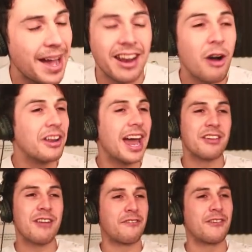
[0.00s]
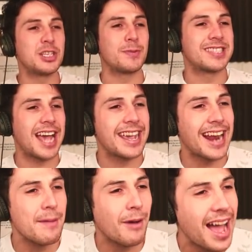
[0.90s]
And oh, now the referee's been
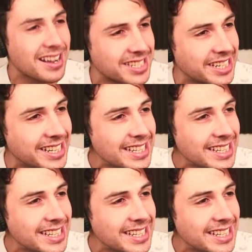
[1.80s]
taken out by accident.